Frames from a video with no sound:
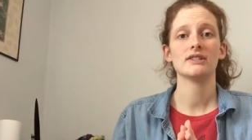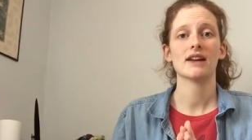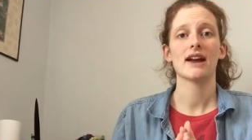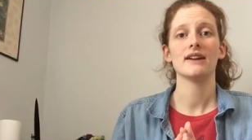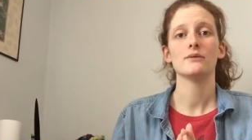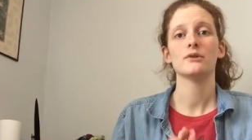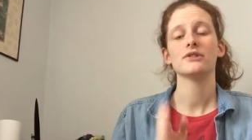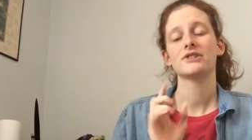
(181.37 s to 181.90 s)
is
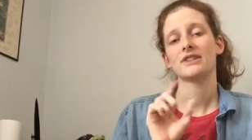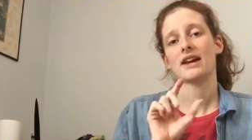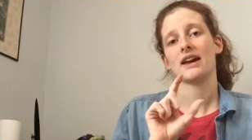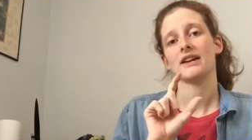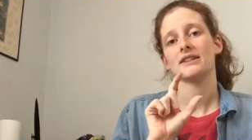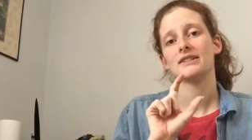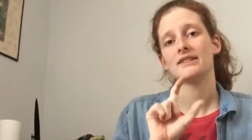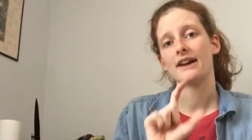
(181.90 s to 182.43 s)
I will
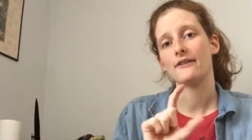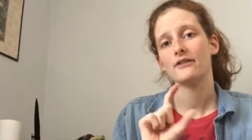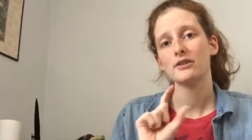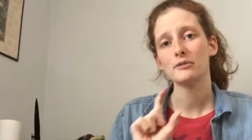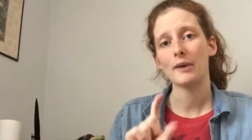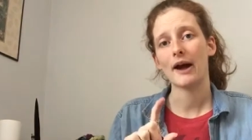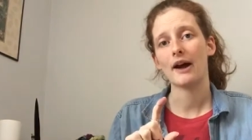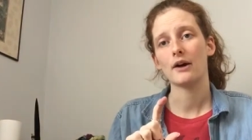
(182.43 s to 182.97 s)
say
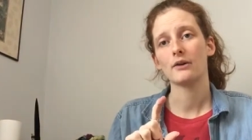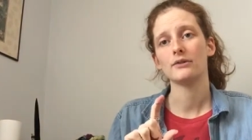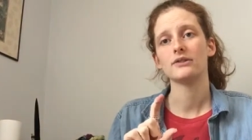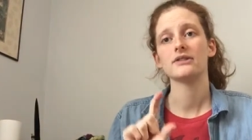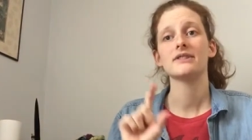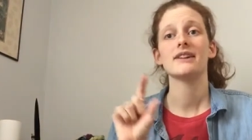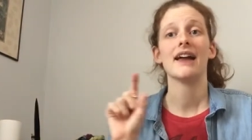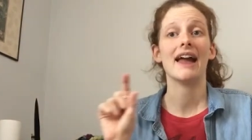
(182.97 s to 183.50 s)
seven
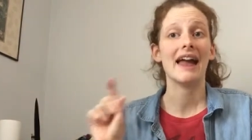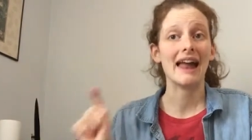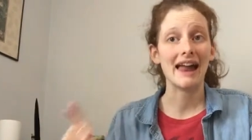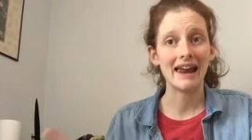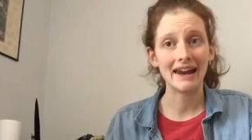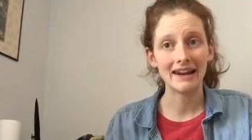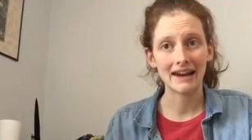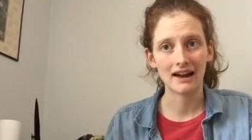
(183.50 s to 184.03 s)
pounds,
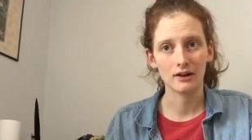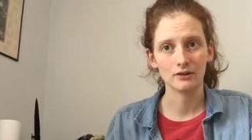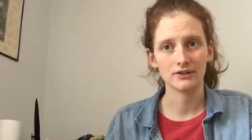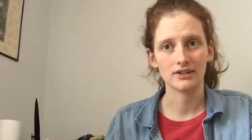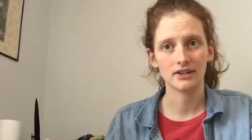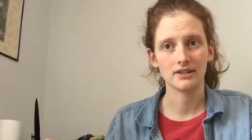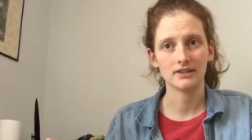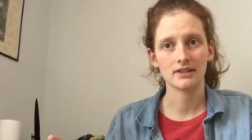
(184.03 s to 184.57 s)
eight
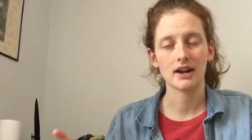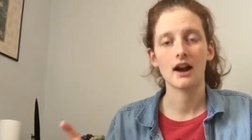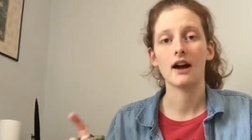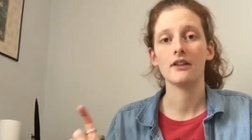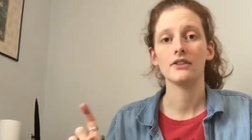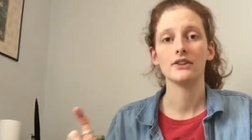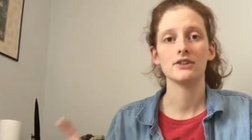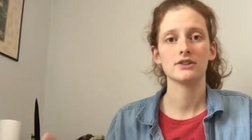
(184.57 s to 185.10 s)
ounces
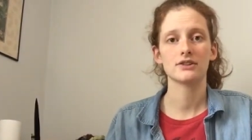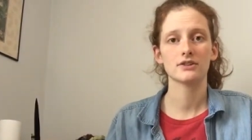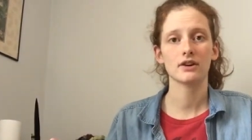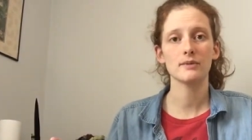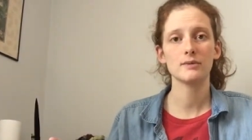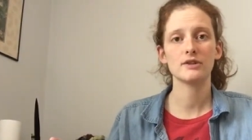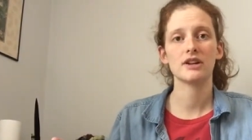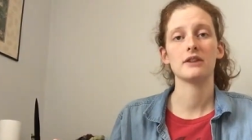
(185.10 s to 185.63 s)
on the
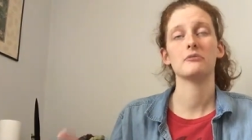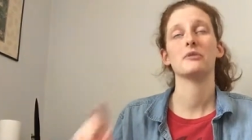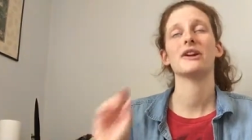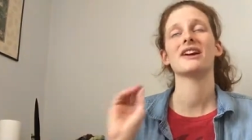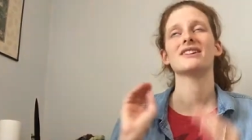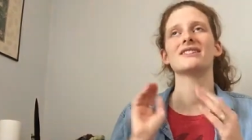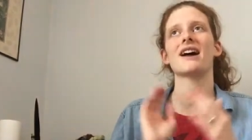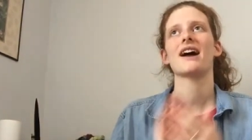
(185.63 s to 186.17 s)
description
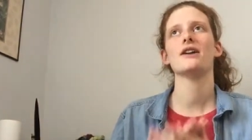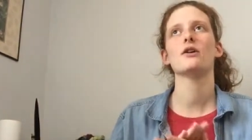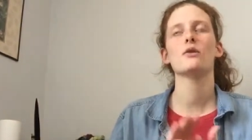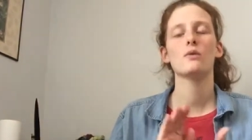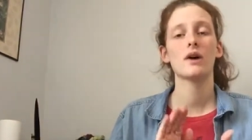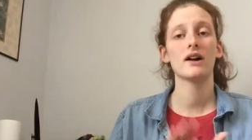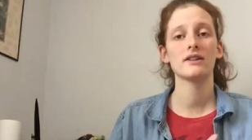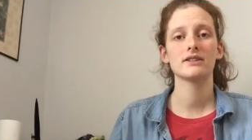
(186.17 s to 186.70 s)
because I
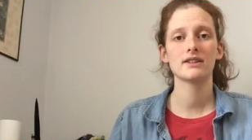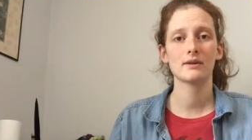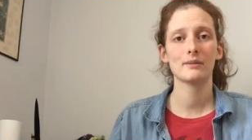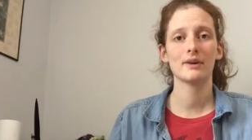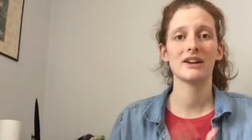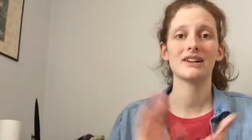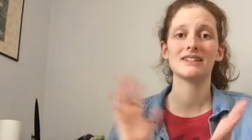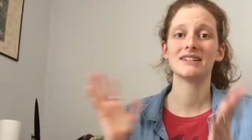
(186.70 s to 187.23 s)
don't want
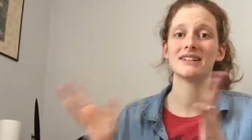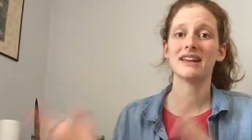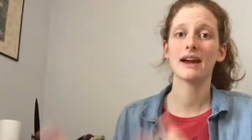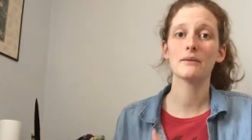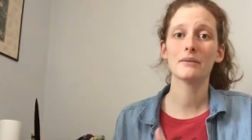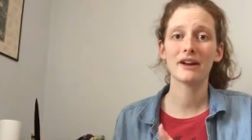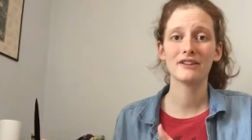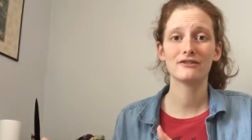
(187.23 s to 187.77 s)
somebody to
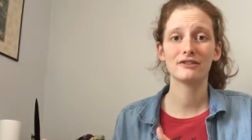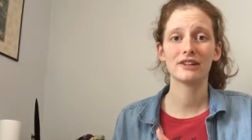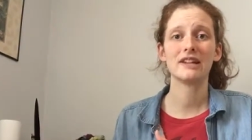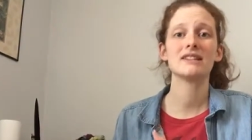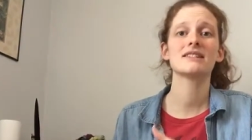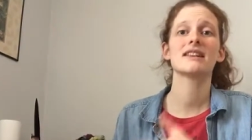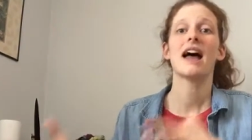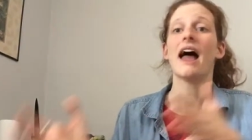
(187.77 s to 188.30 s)
get my
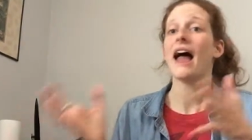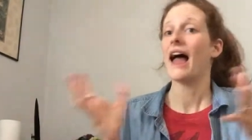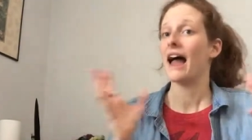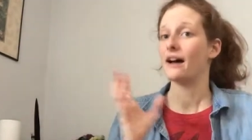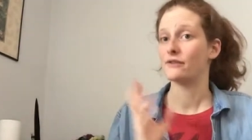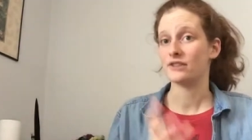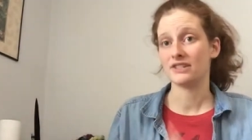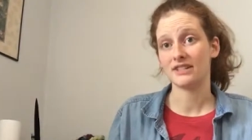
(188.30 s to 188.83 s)
fleece,
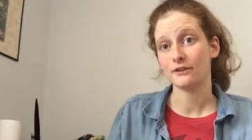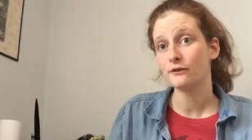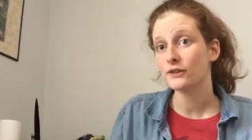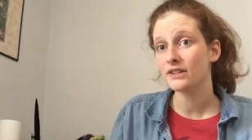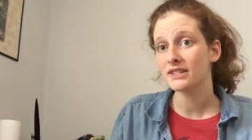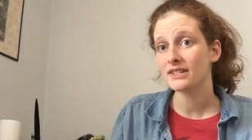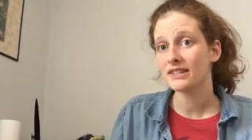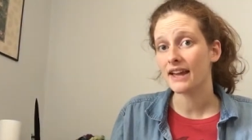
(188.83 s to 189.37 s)
have a
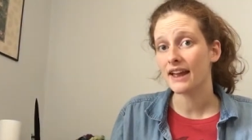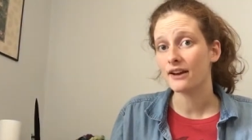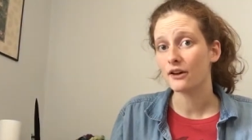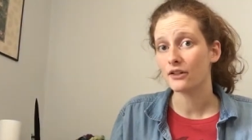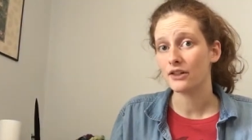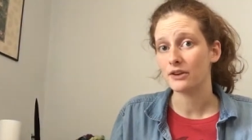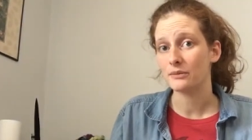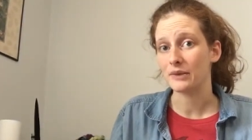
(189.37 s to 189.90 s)
different
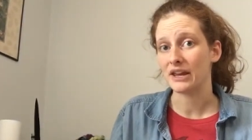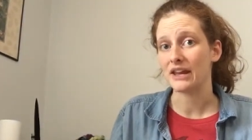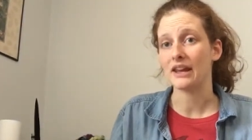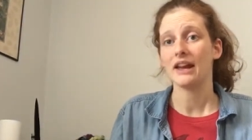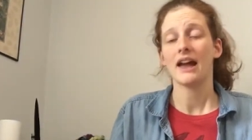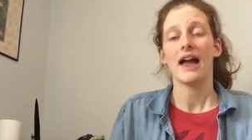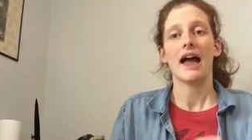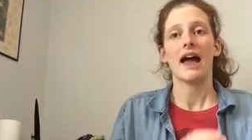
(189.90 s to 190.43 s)
scale than me,